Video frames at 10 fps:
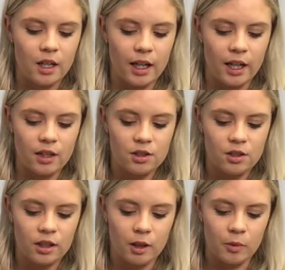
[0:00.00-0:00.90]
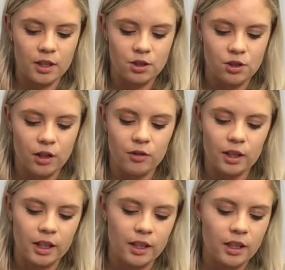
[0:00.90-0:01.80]
And yeah, we
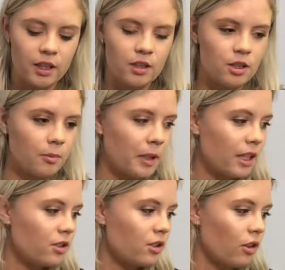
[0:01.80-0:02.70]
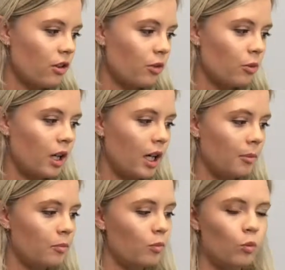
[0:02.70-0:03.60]
generally depend on
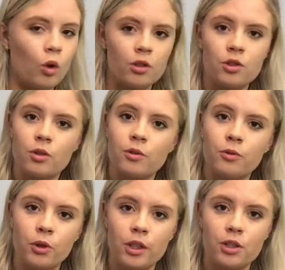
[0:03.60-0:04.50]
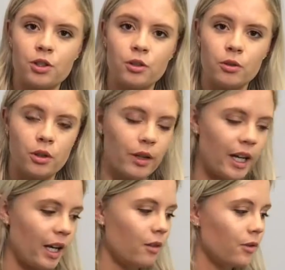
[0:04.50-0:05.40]
what sort of foot issue you
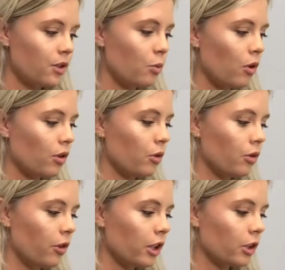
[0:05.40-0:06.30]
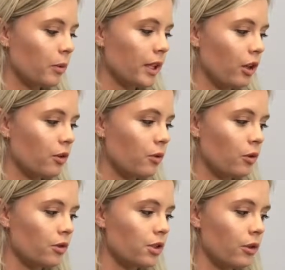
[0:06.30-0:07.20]
have is what orthotic we go
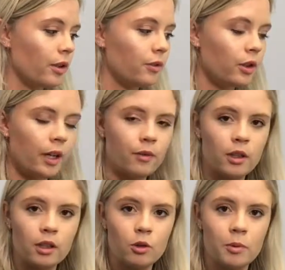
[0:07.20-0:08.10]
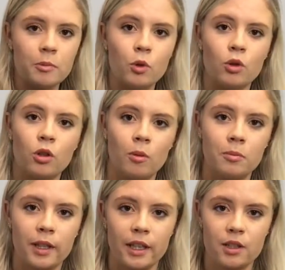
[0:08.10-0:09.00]
for. So if you have a little bit more
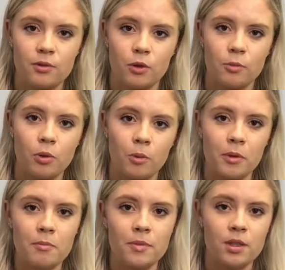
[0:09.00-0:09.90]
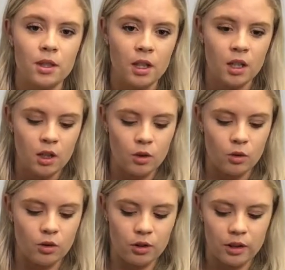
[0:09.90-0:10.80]
complex foot problems,
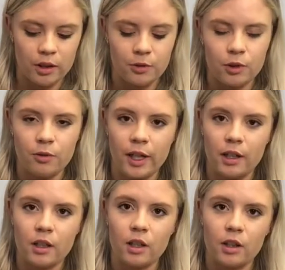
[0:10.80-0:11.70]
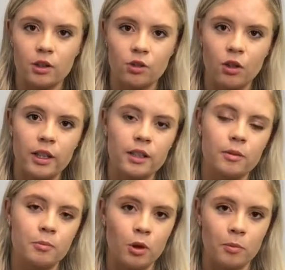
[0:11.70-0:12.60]
or if you've had a chronic
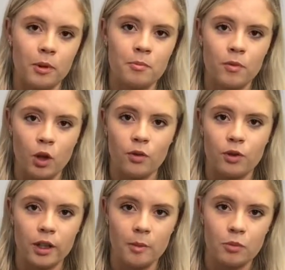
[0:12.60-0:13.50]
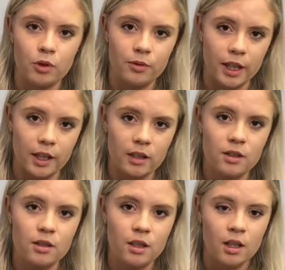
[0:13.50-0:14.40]
problem over a number of
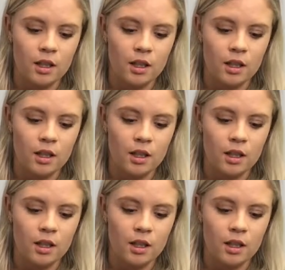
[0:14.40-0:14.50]
years,